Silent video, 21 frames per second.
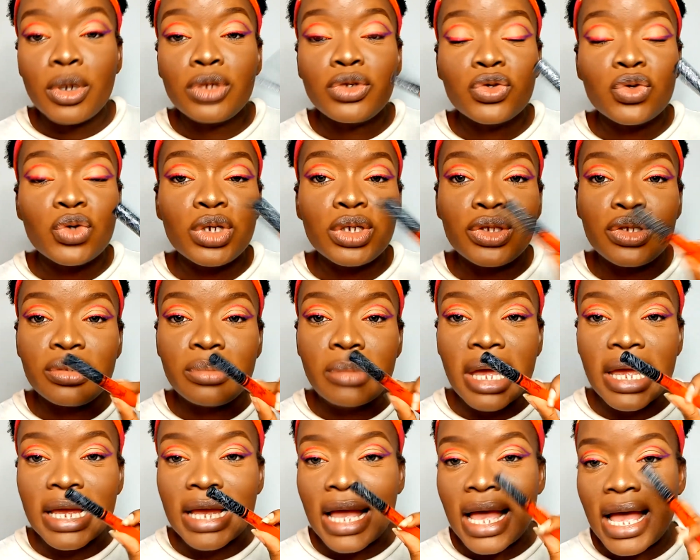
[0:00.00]
go into
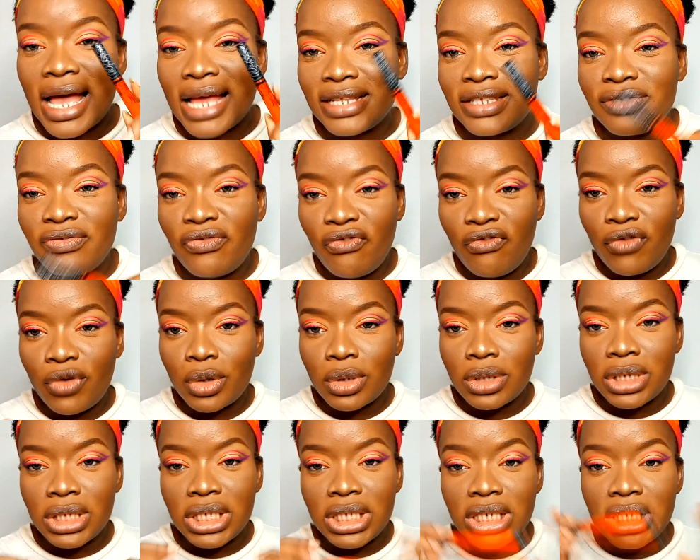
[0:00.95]
my Kat
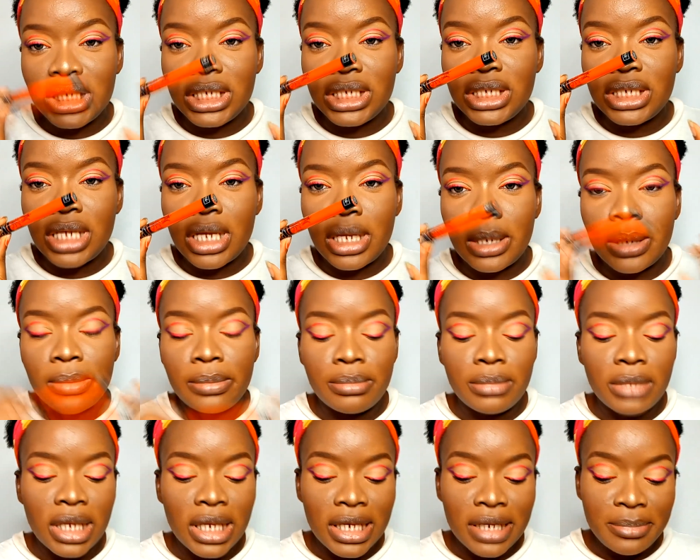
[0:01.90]
Von D
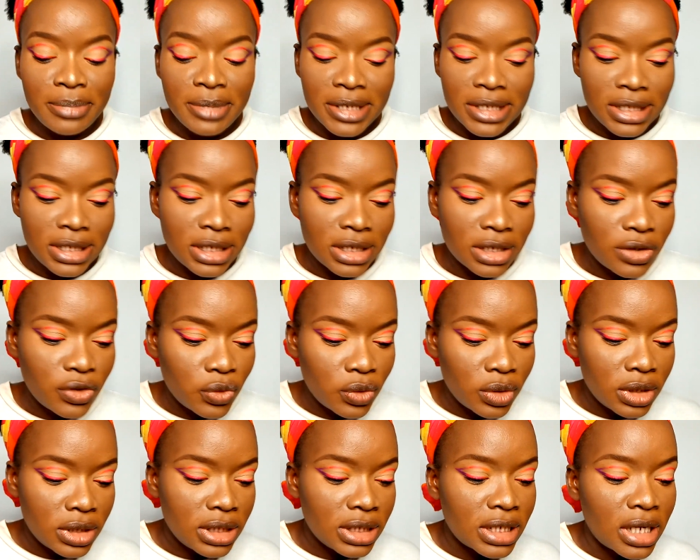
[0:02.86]
lipstick. So
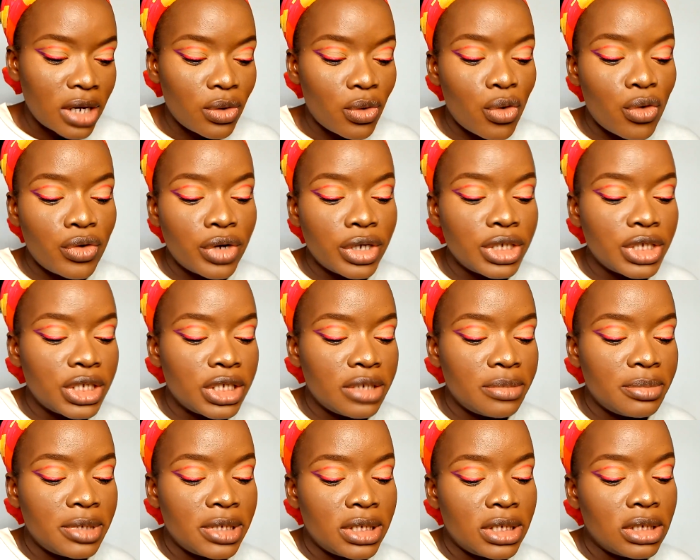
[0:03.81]
this is an orange
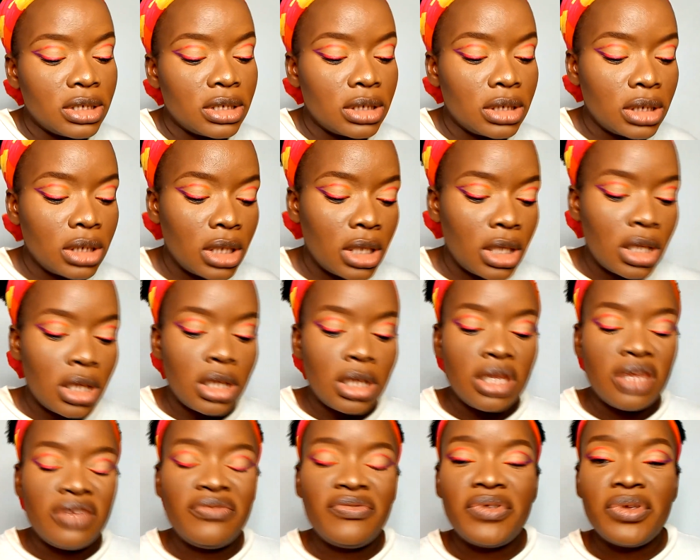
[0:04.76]
lipstick.
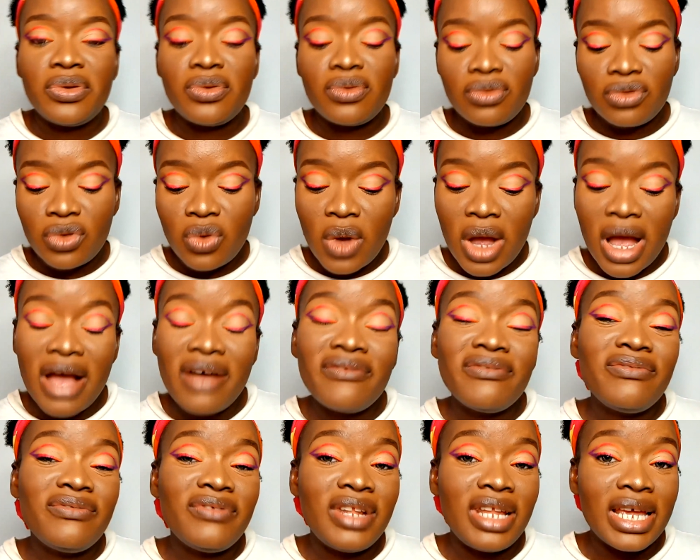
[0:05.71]
If you don't have
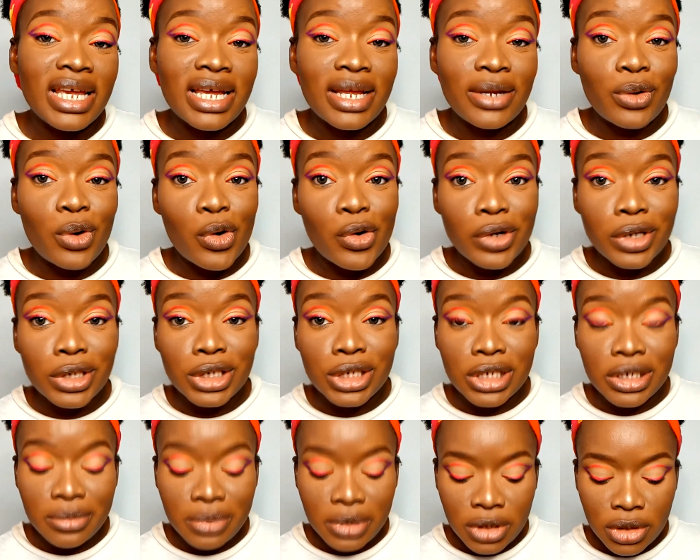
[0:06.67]
like an orange
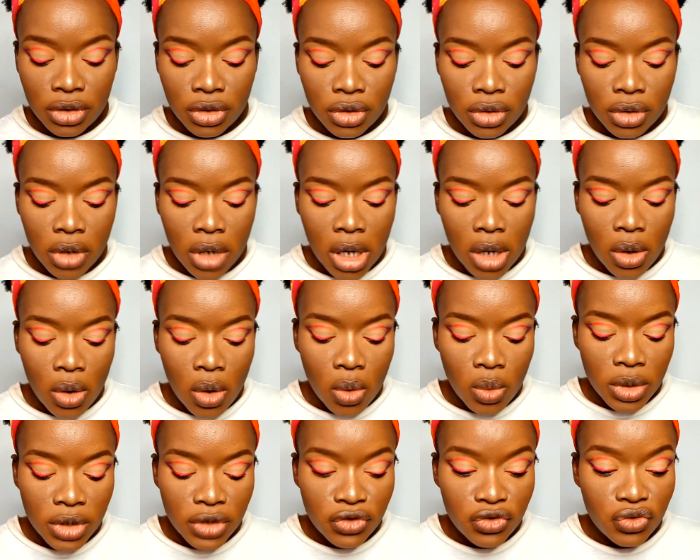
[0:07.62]
lipstick, you can
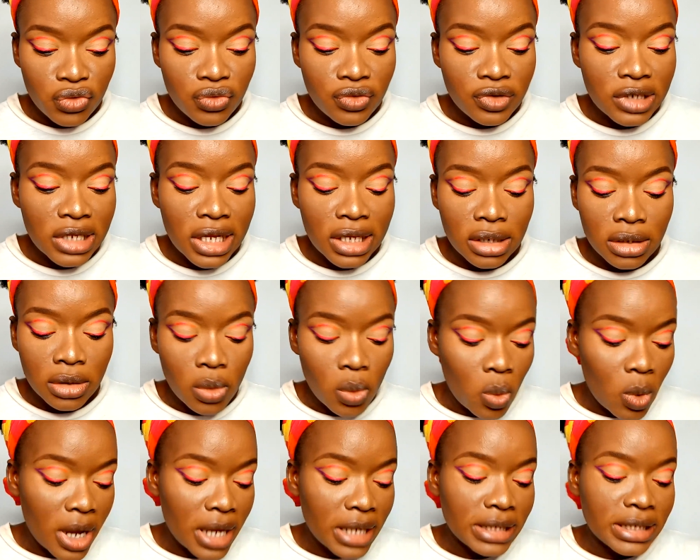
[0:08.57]
always use like the
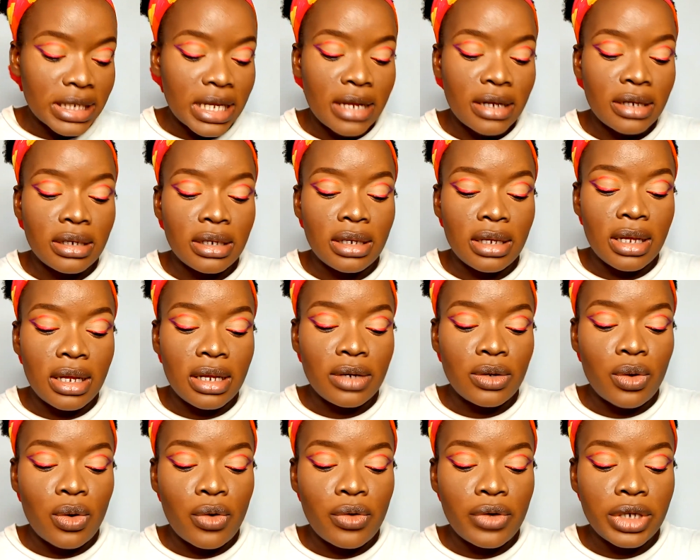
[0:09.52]
white and an
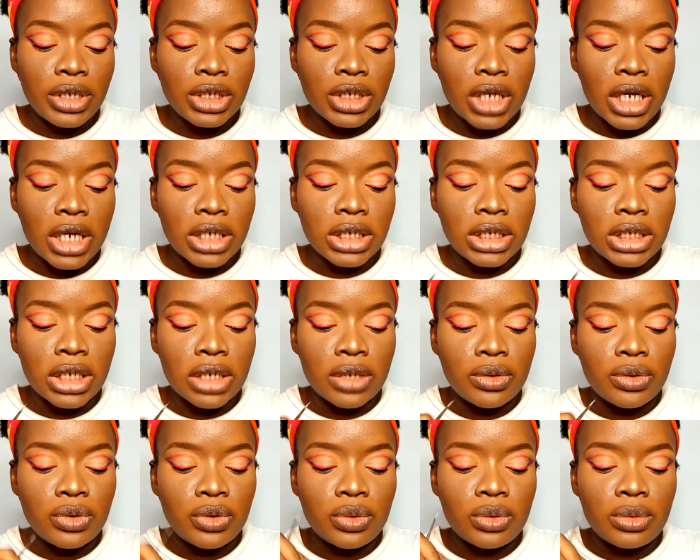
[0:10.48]
orange eyeshadow.
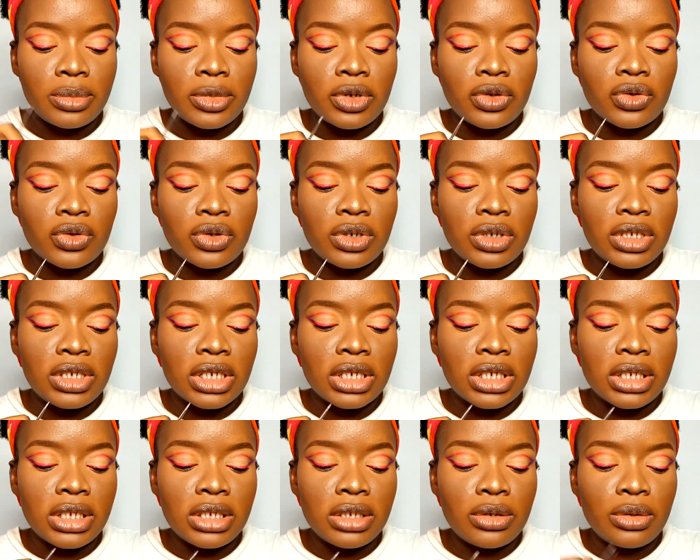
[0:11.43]
So I'm just going to take
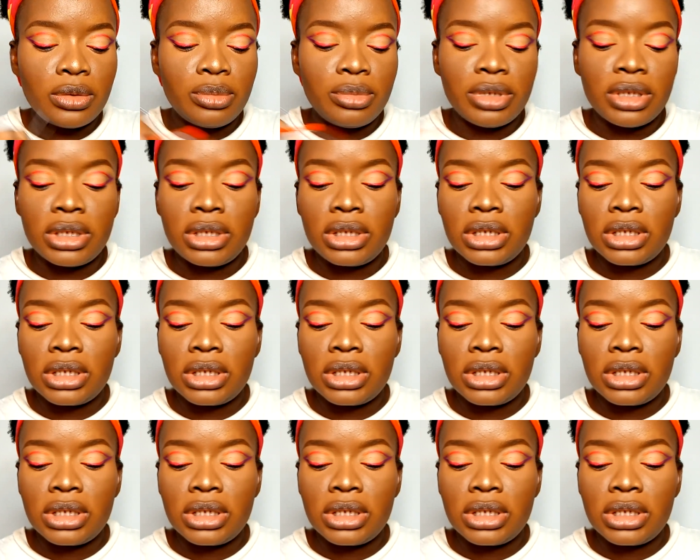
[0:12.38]
a little bit